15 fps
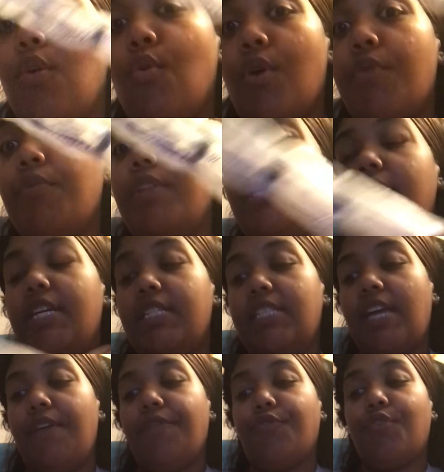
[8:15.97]
or it really does
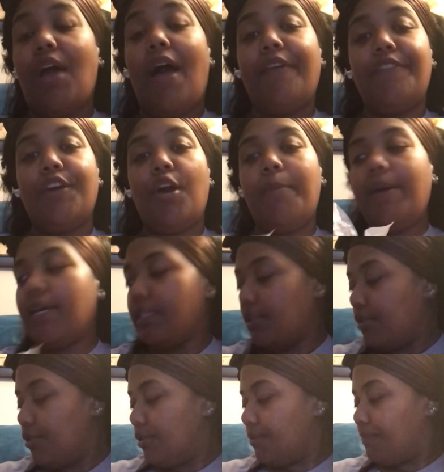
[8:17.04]
have 3. I have to go back and
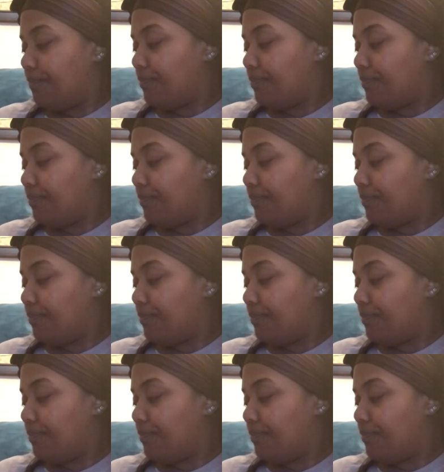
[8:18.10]
look.